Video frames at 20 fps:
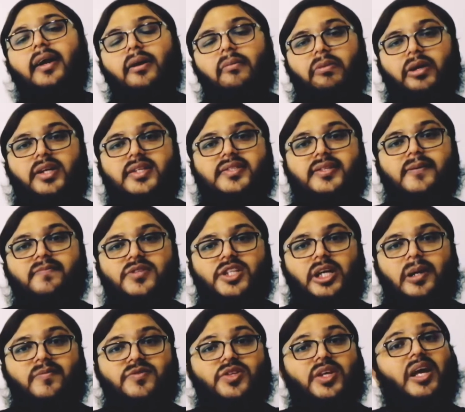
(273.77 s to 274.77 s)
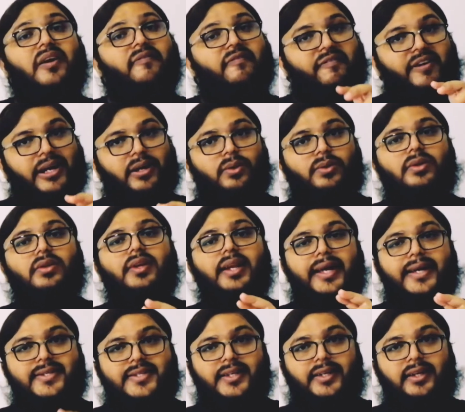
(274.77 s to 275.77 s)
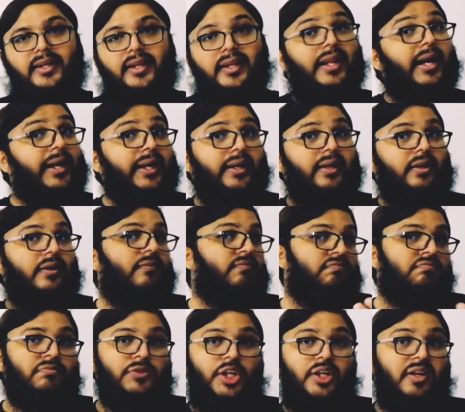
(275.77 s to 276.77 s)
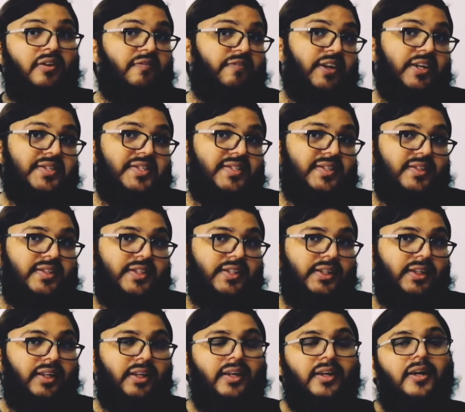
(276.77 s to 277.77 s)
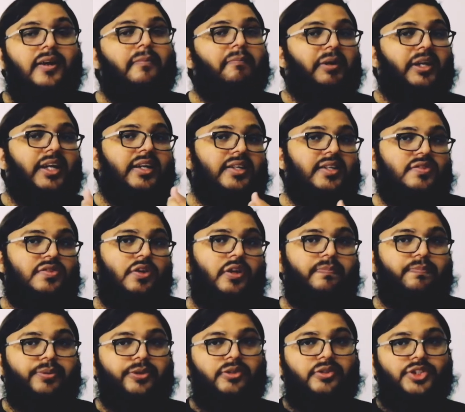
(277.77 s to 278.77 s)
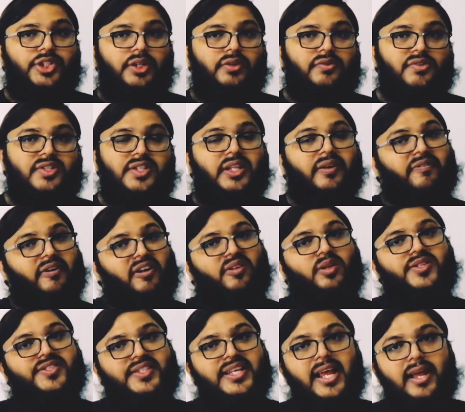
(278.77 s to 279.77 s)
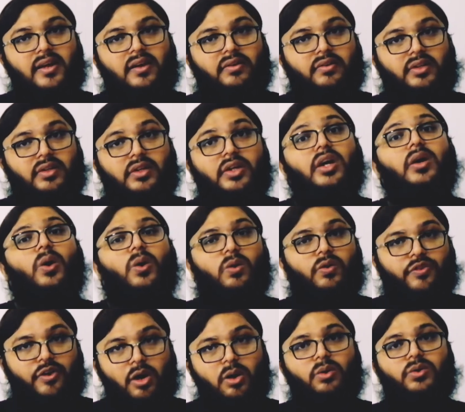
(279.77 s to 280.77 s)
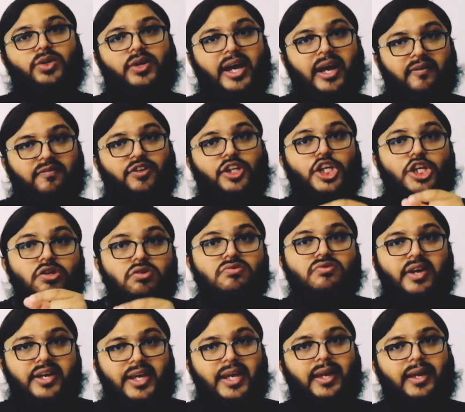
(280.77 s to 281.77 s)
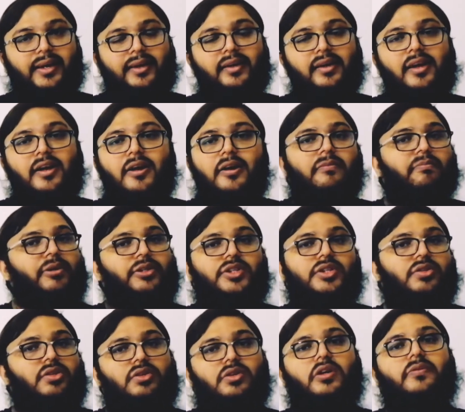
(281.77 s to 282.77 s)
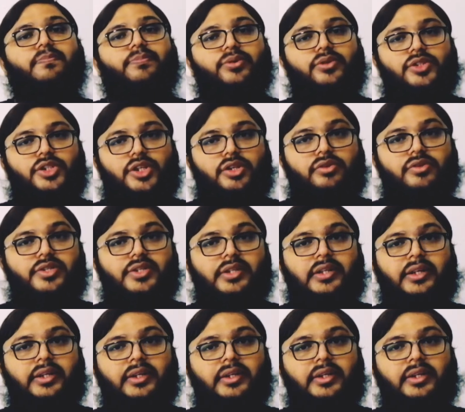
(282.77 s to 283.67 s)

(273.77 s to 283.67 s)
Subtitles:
because sometimes you have vowel letter like university, but it does not produce the vowel sound. Although you have U here, but you do not produce